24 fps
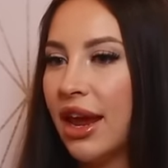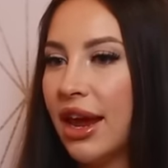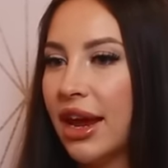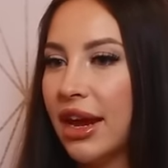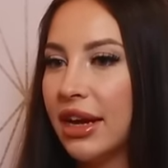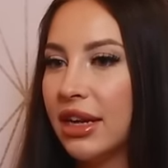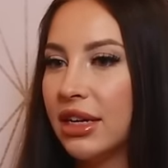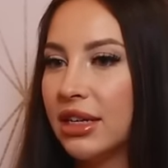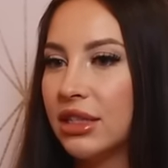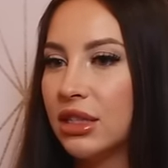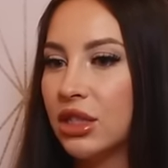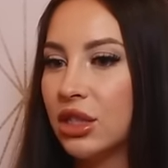
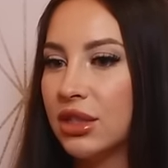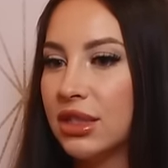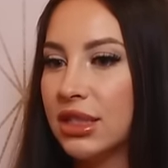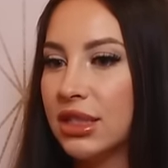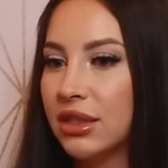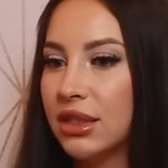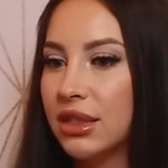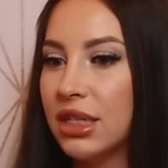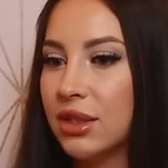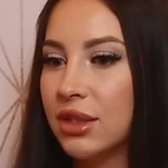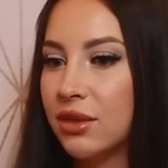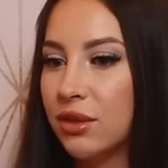And turns
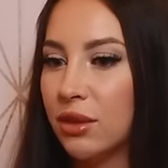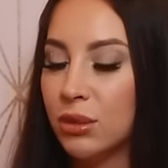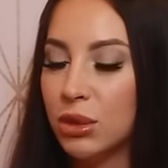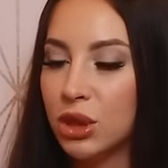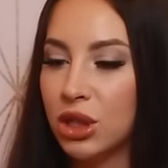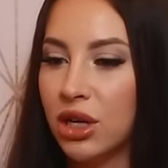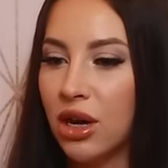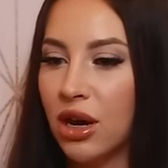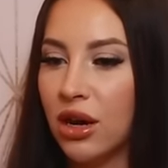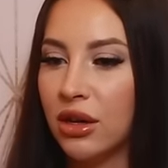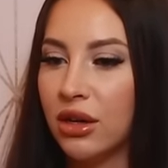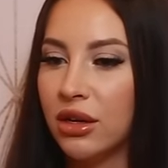out he's from
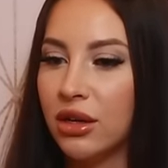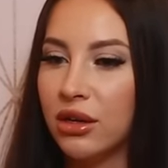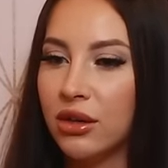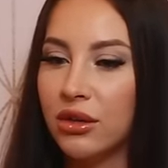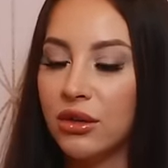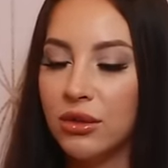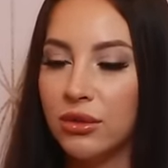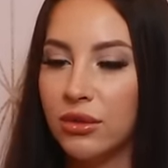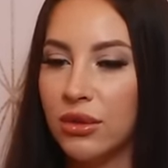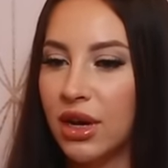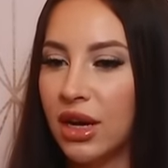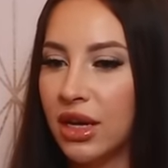
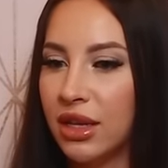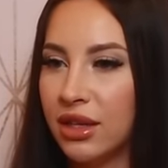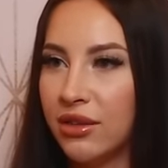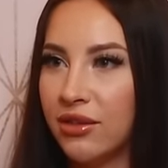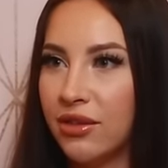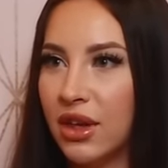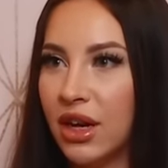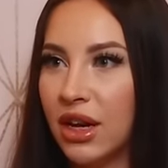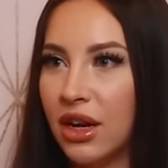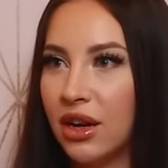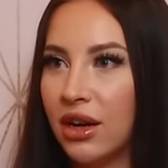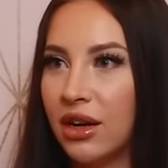Chicago. I
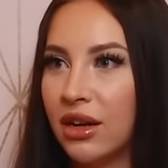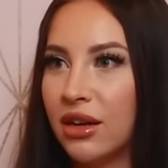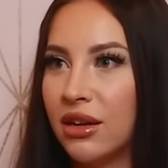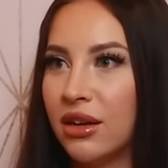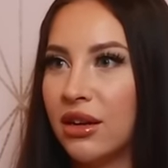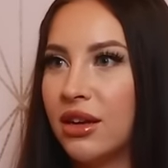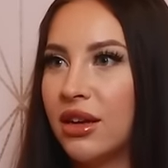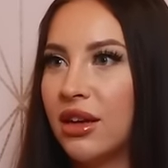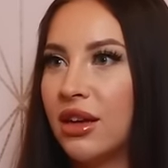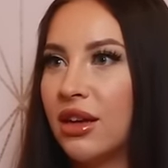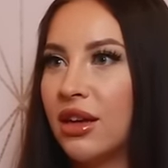live there.